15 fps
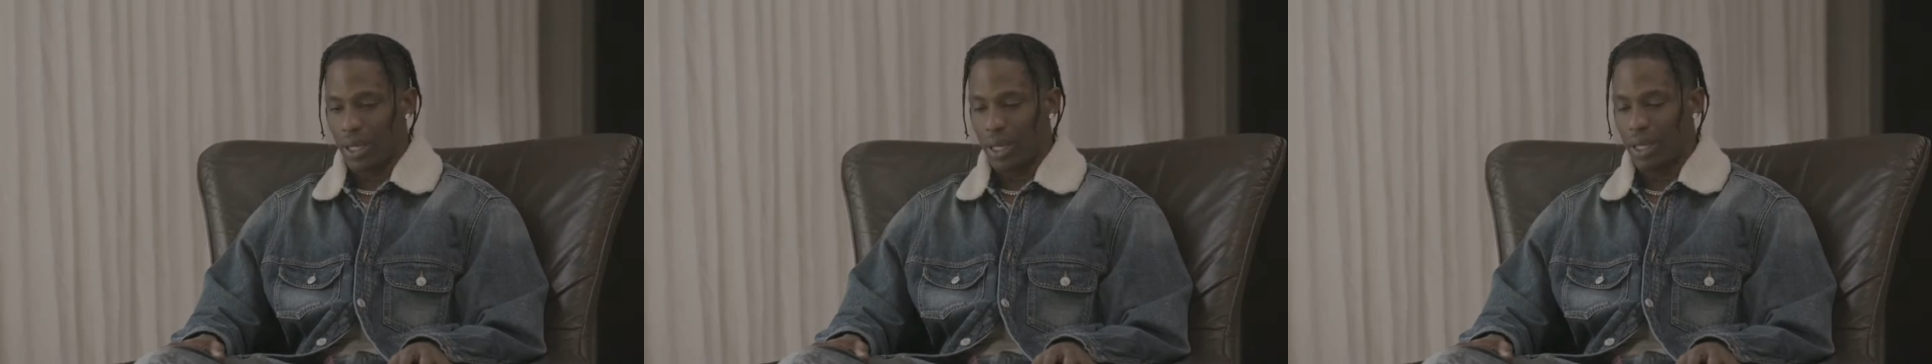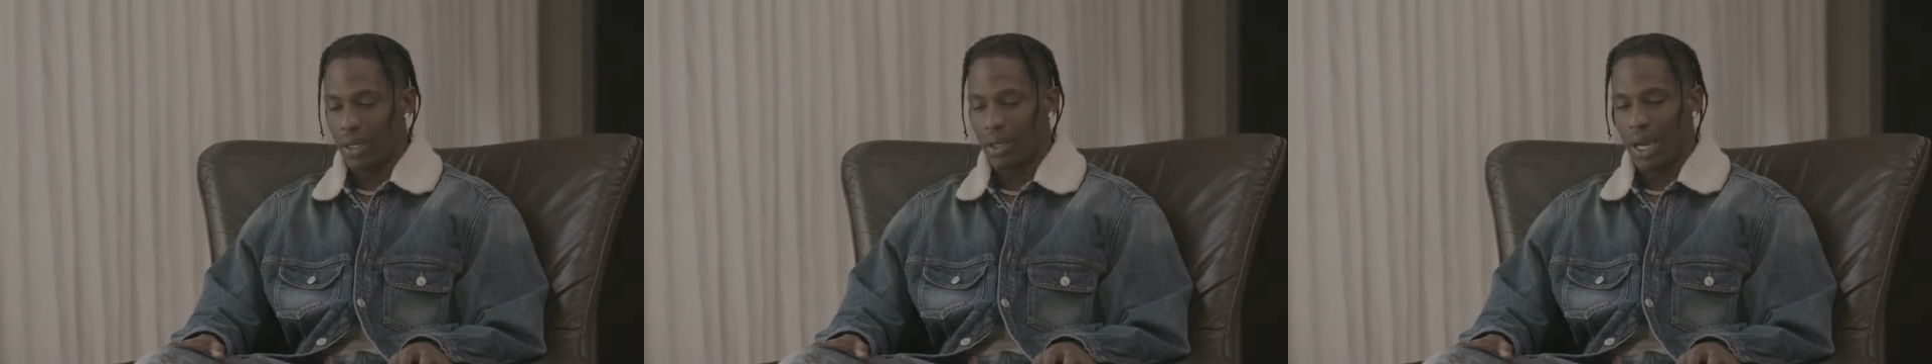
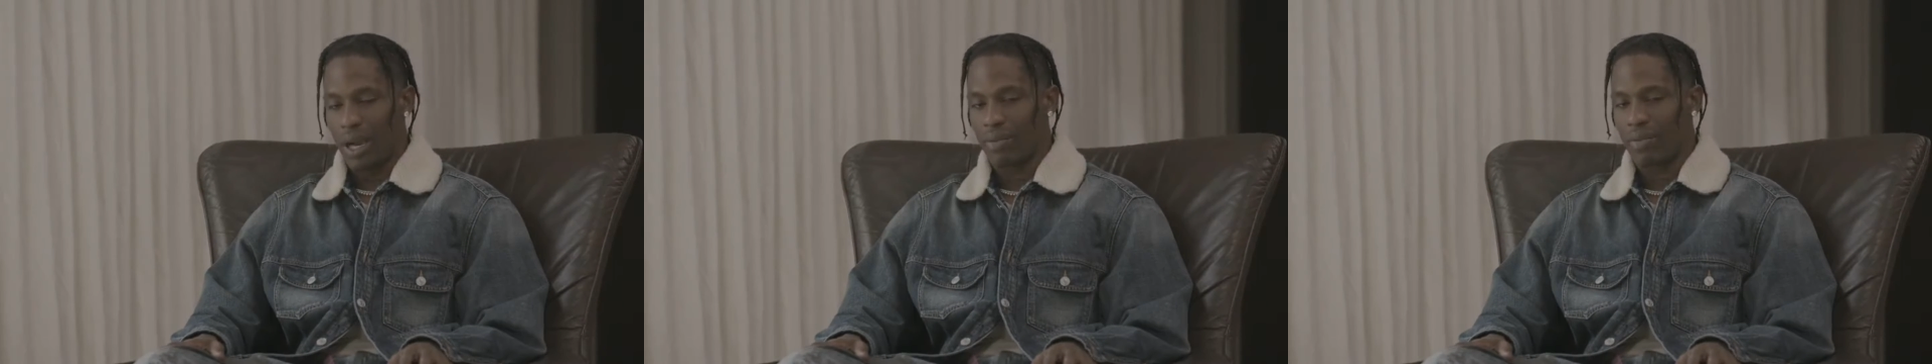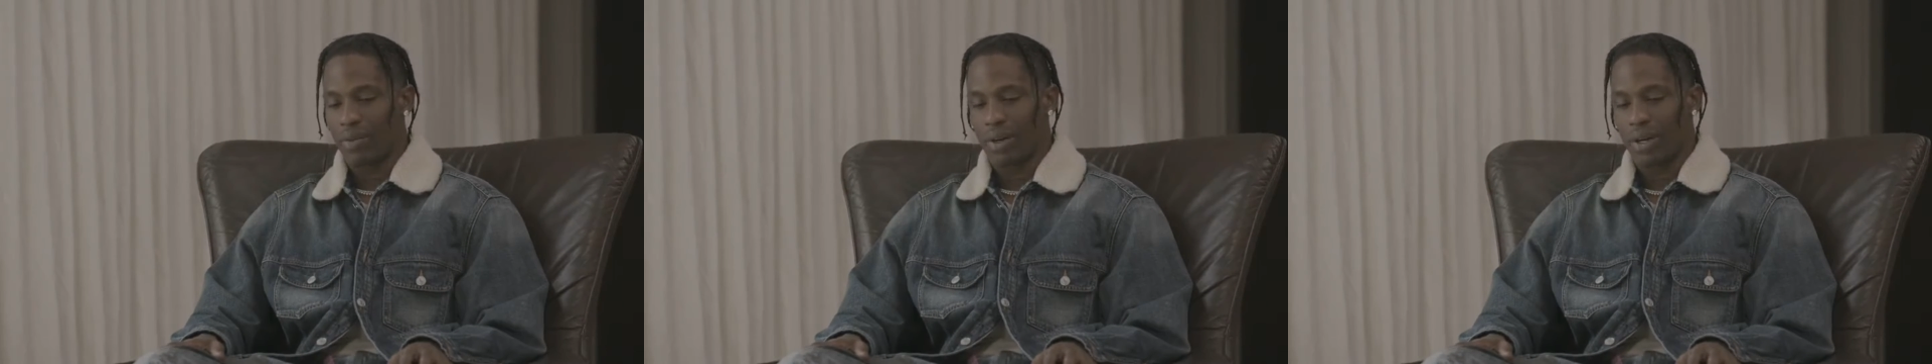And
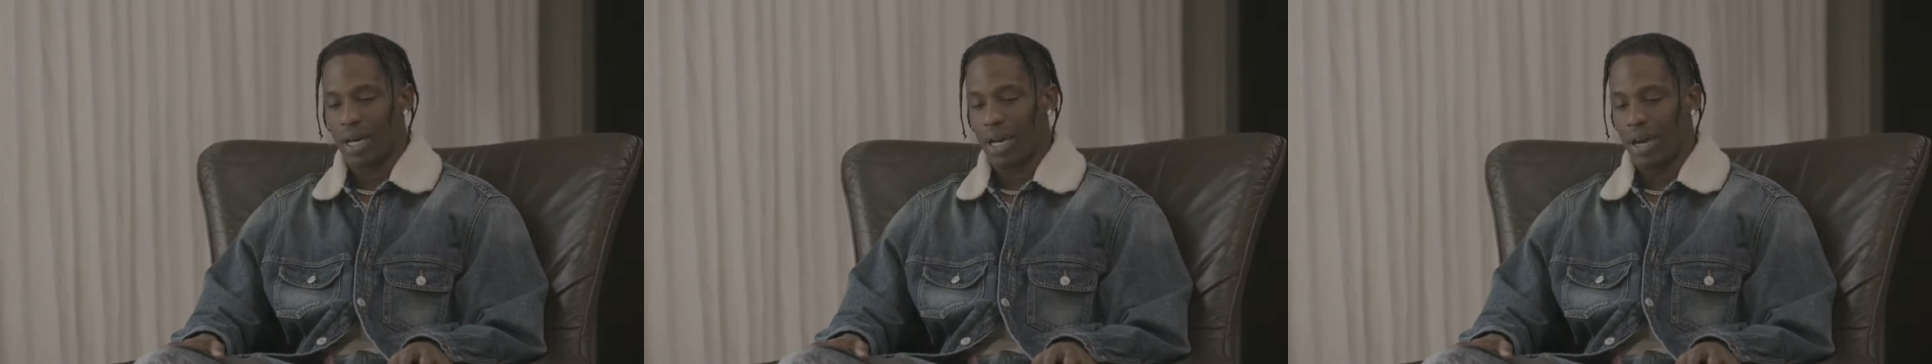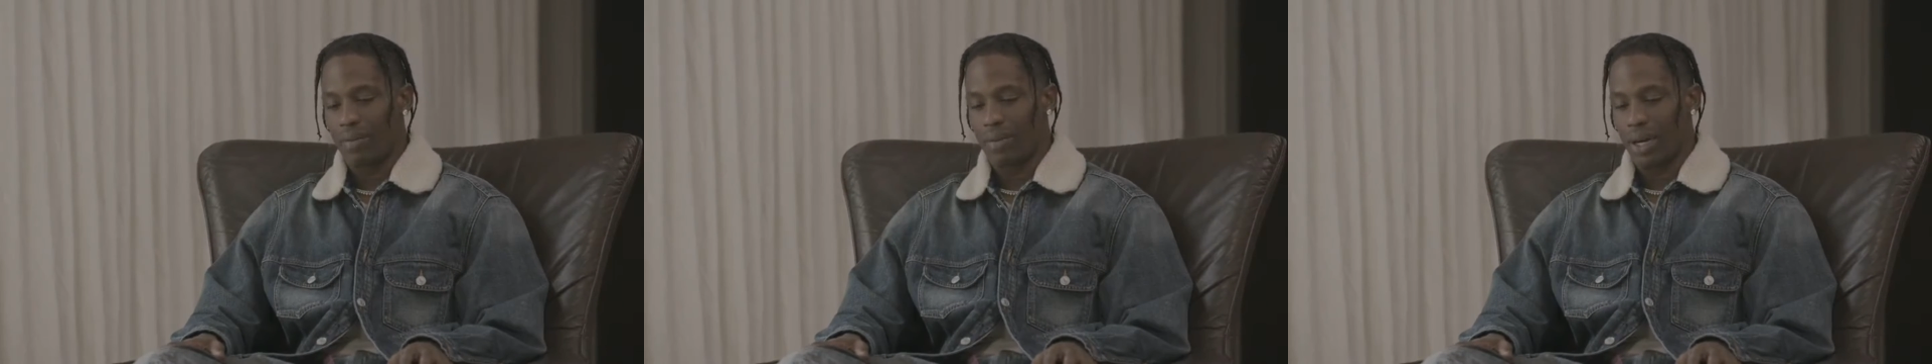I've
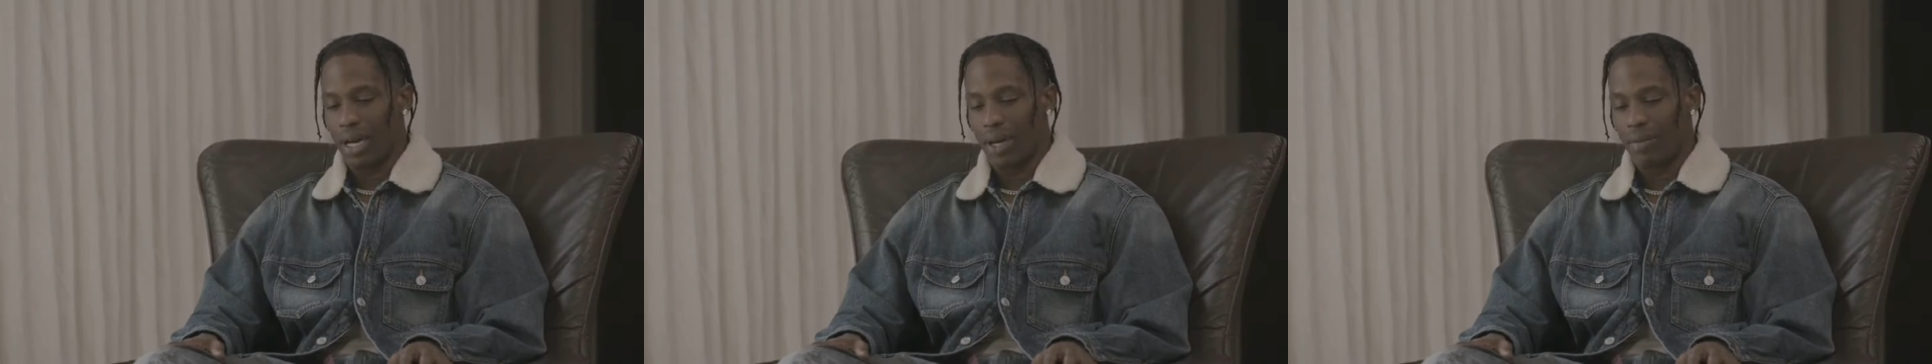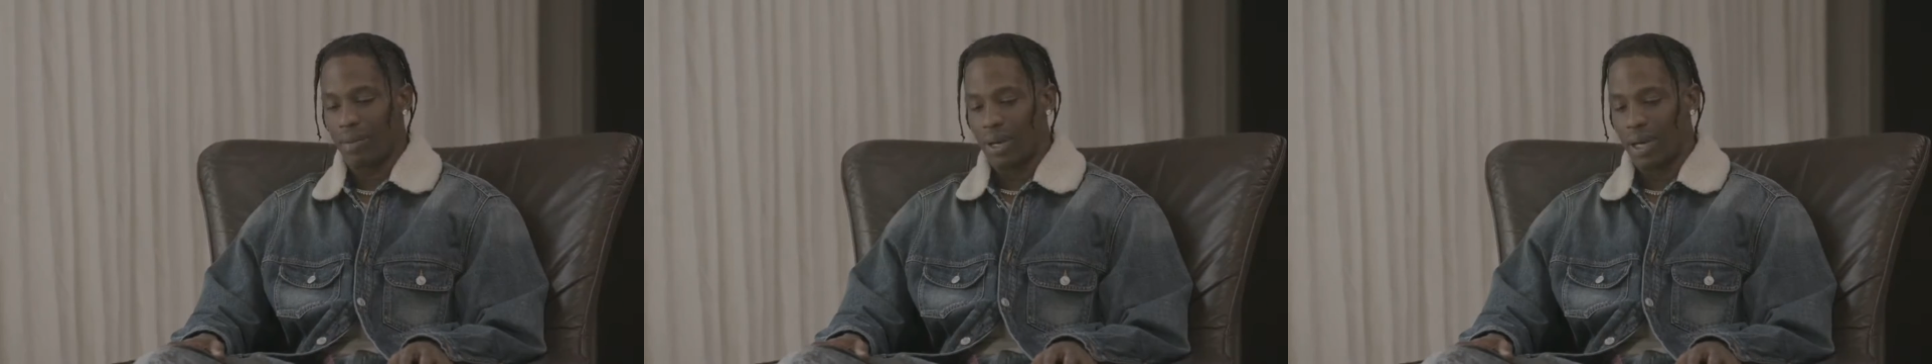
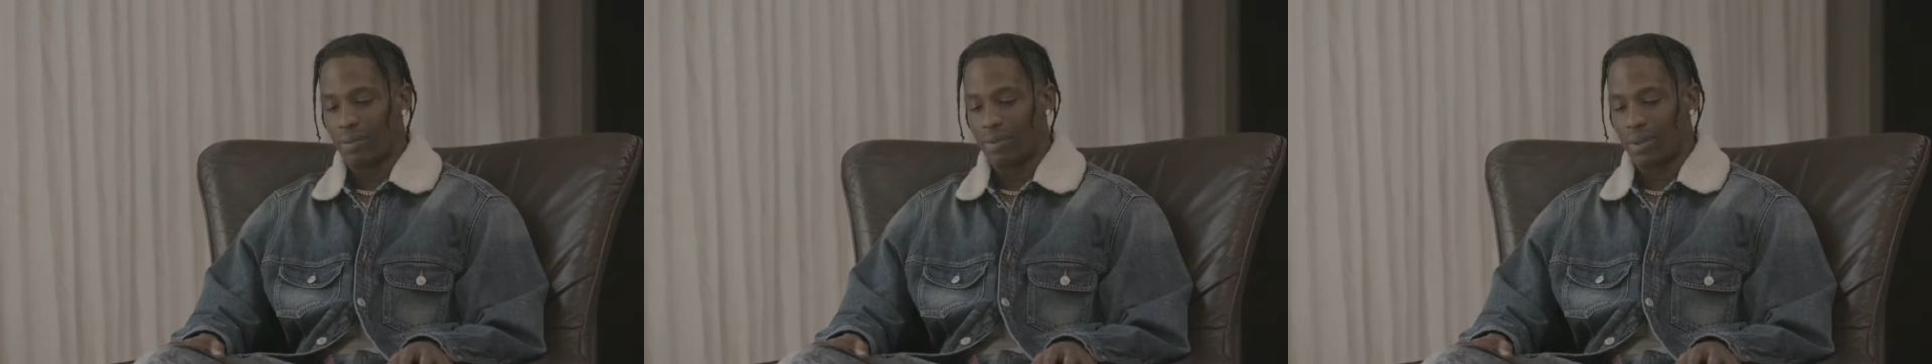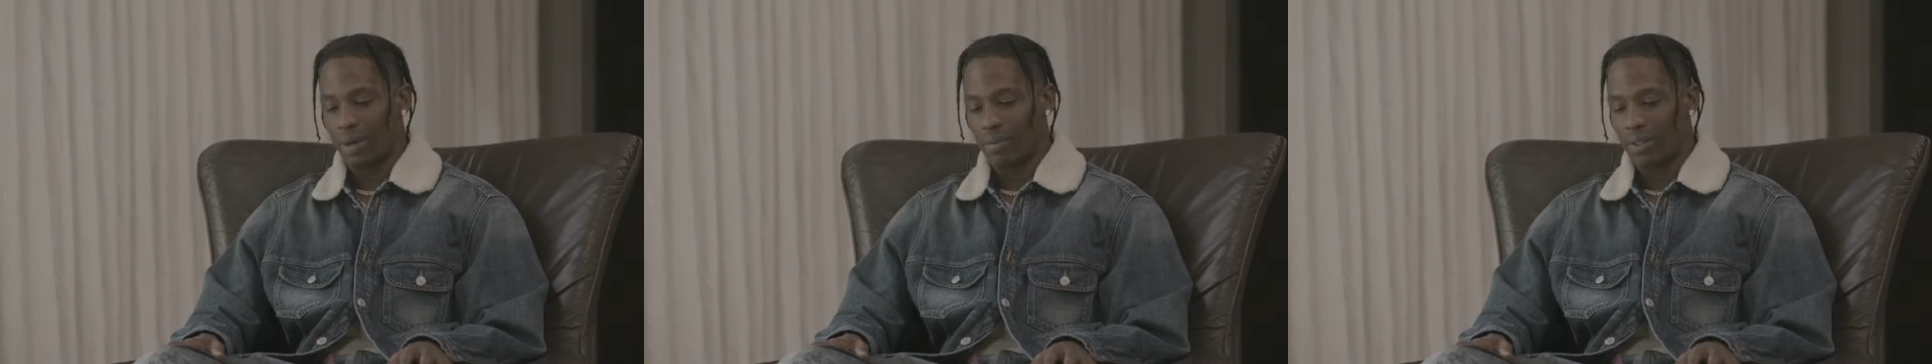
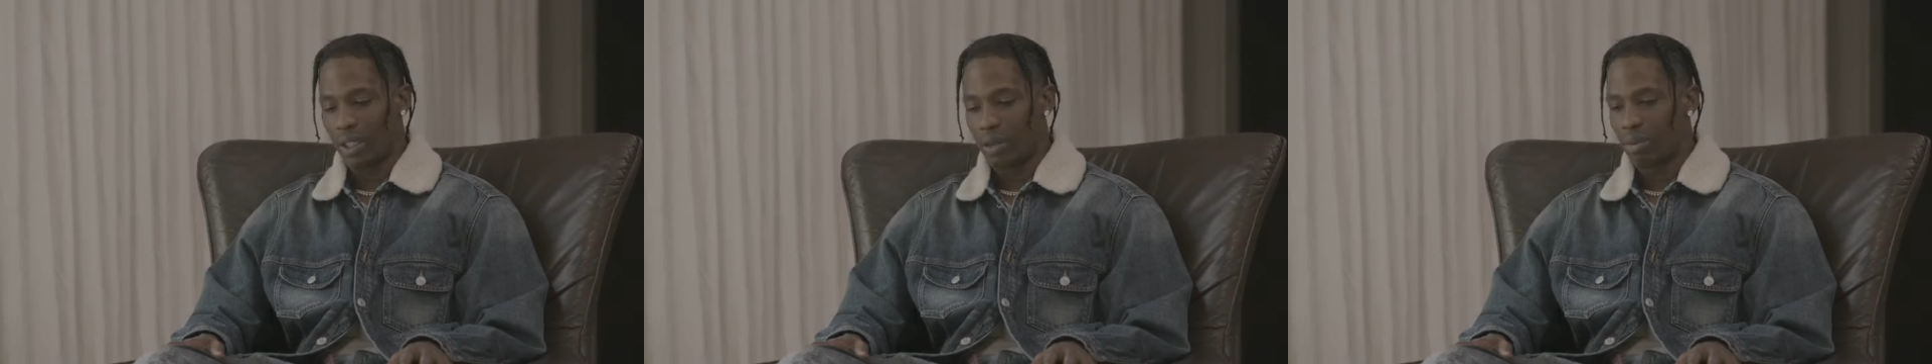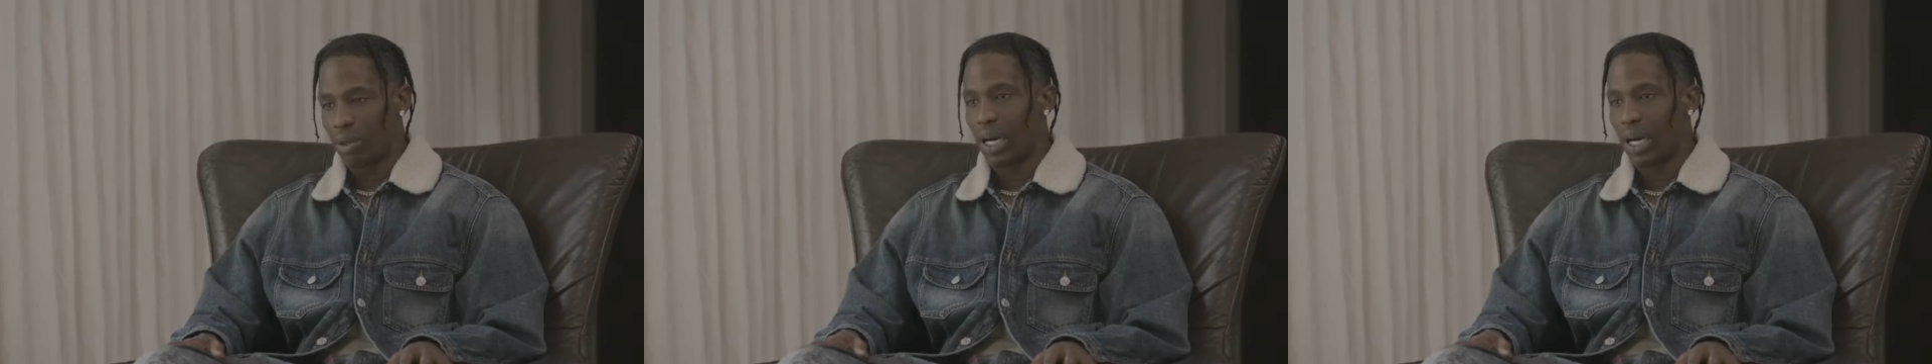took